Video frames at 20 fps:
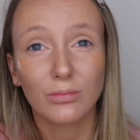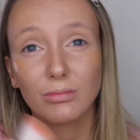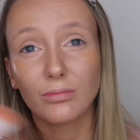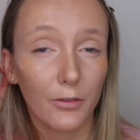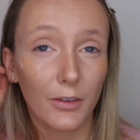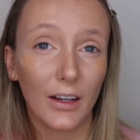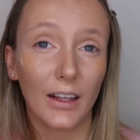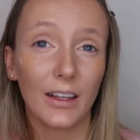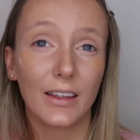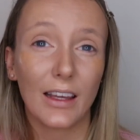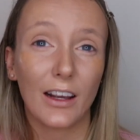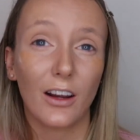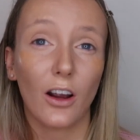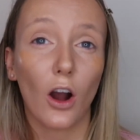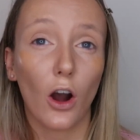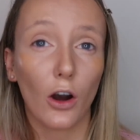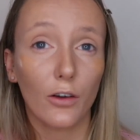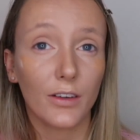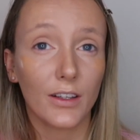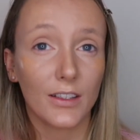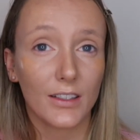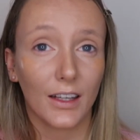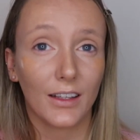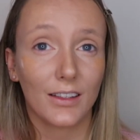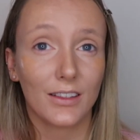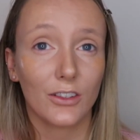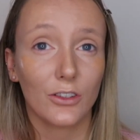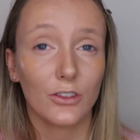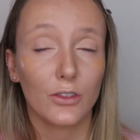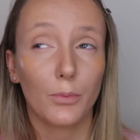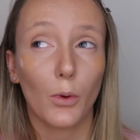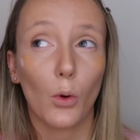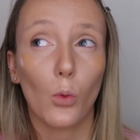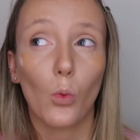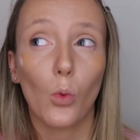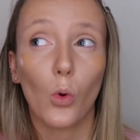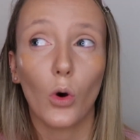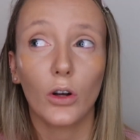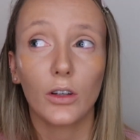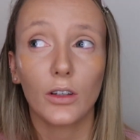I feel like they're obvious answers, but
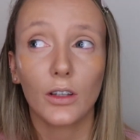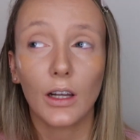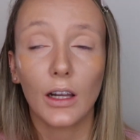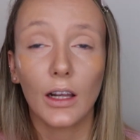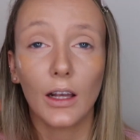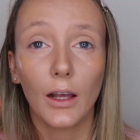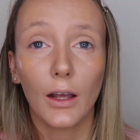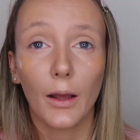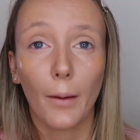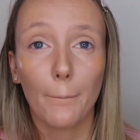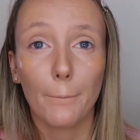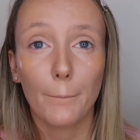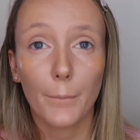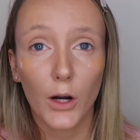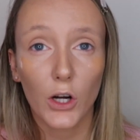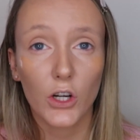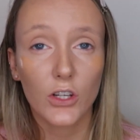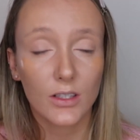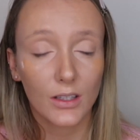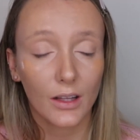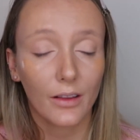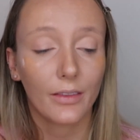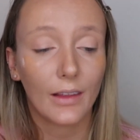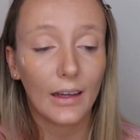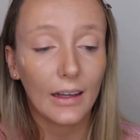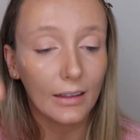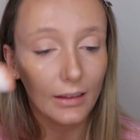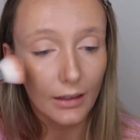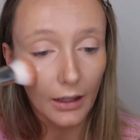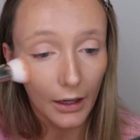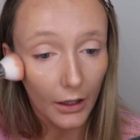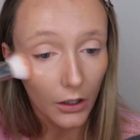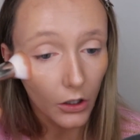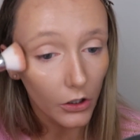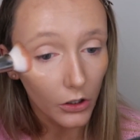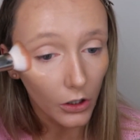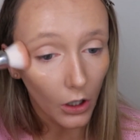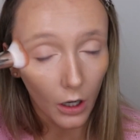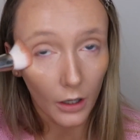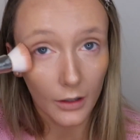one personal thing that I
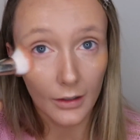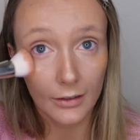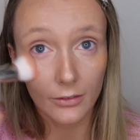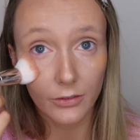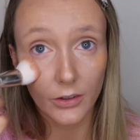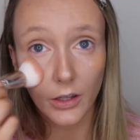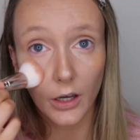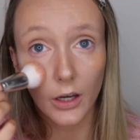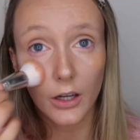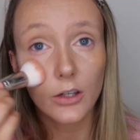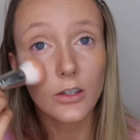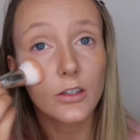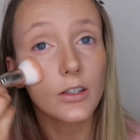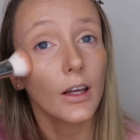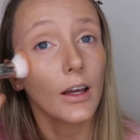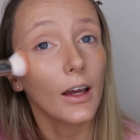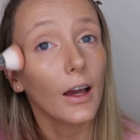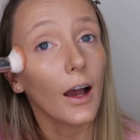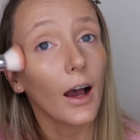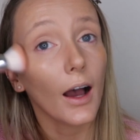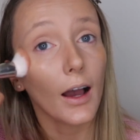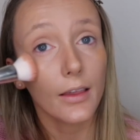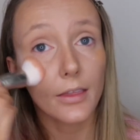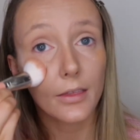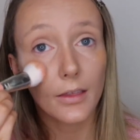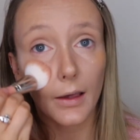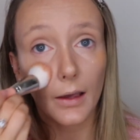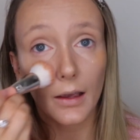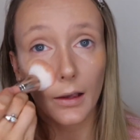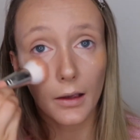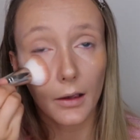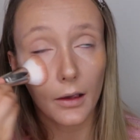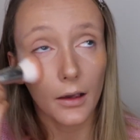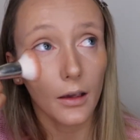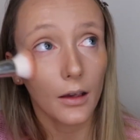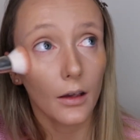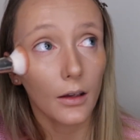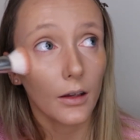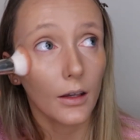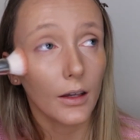could not live without, I
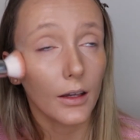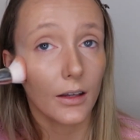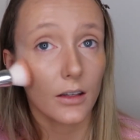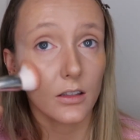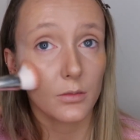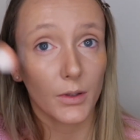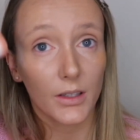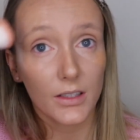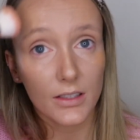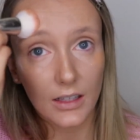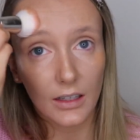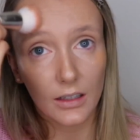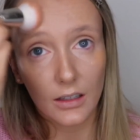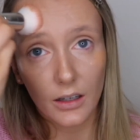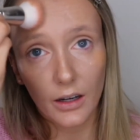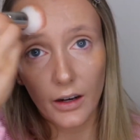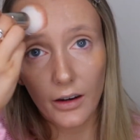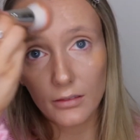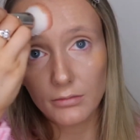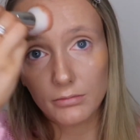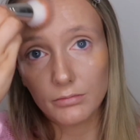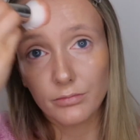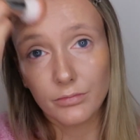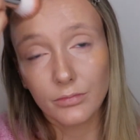think, is my skincare.